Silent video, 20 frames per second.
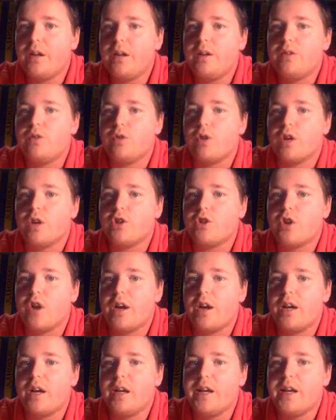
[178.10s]
Draw a
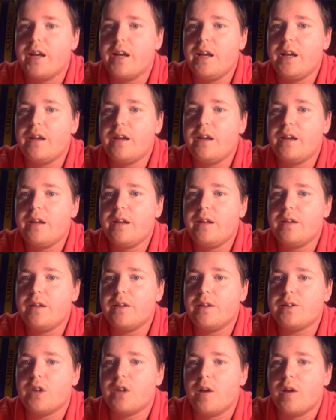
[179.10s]
triangle again,
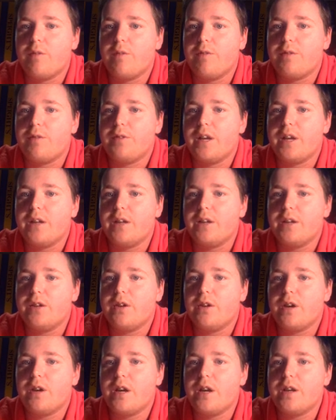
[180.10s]
this time 15
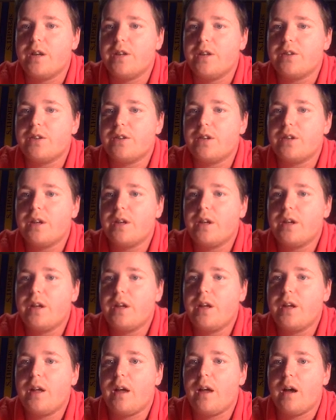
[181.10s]
degrees,
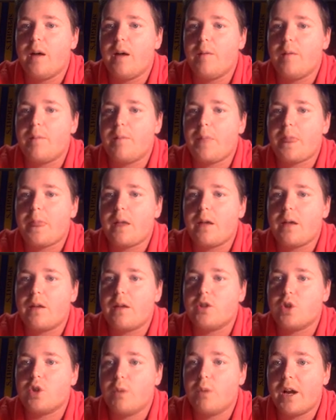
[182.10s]

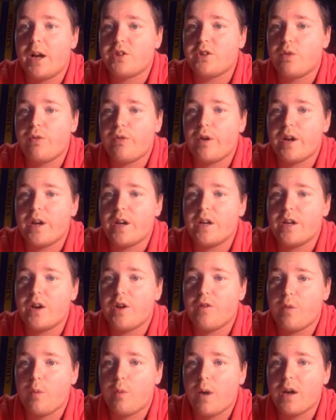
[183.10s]
2 minus root 3
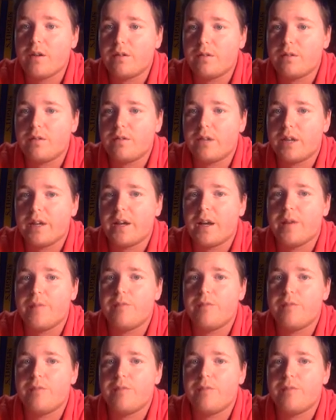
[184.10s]
over 1, that came